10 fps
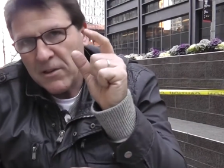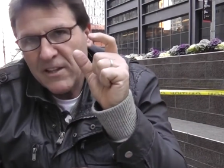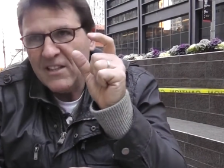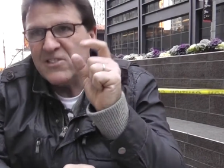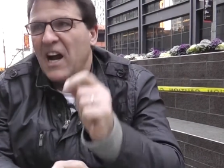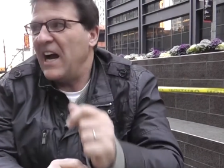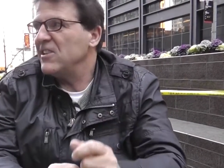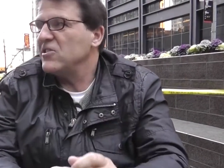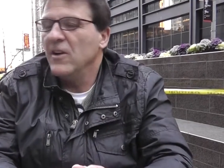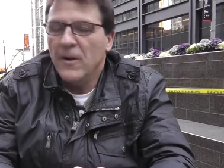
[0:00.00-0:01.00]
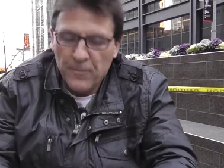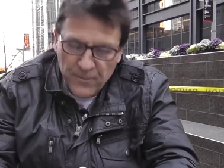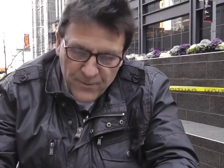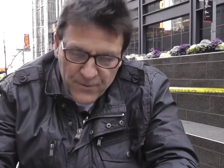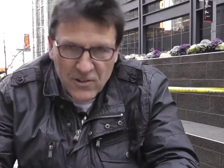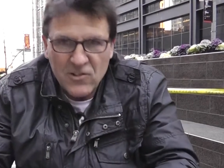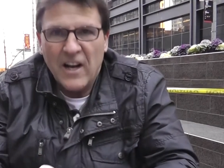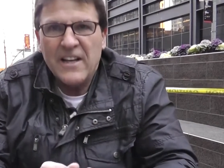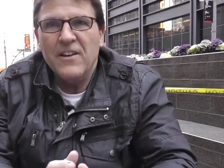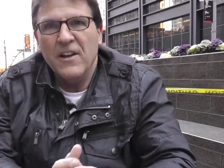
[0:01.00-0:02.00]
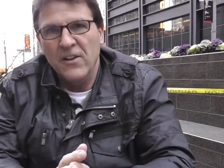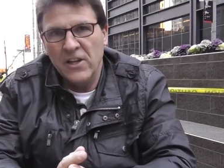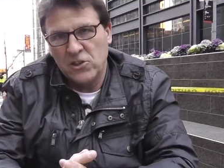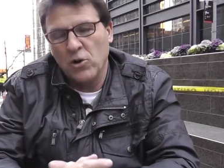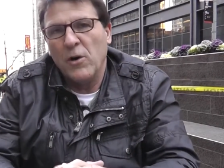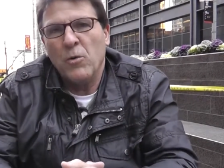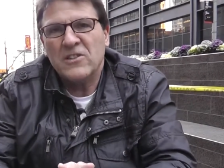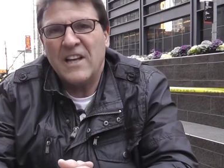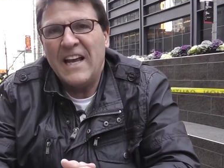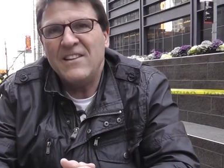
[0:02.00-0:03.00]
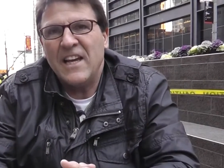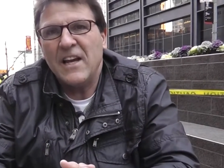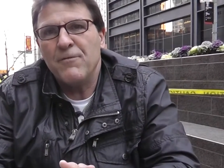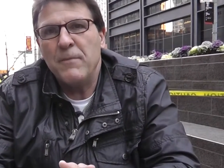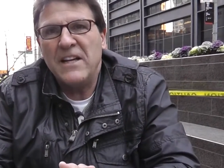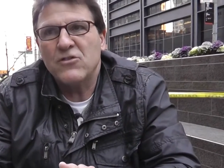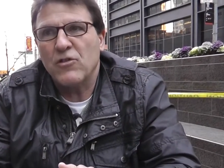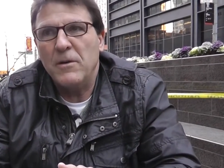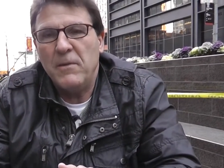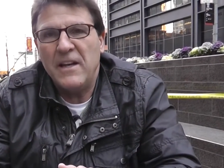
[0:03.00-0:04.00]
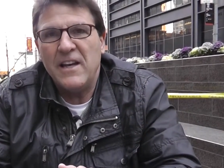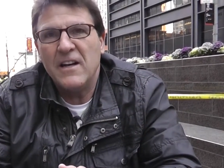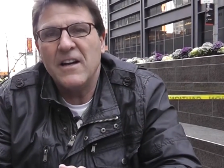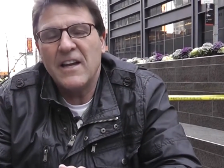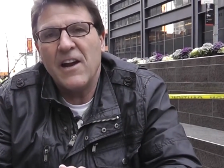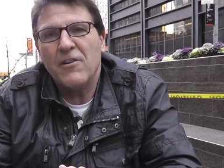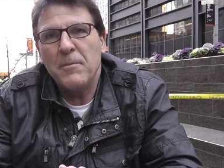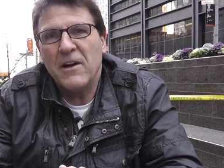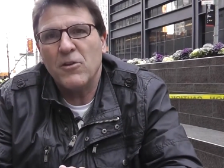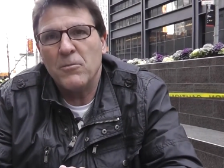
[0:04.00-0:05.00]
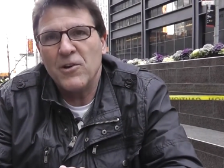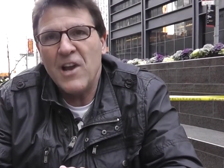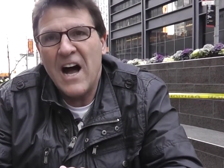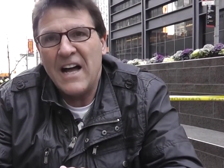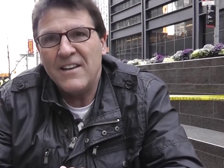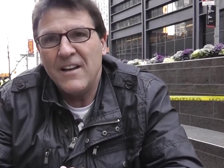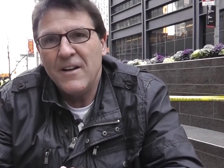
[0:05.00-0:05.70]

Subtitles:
But these guys decided their story wasn't ending if mainstream media cared about them or not.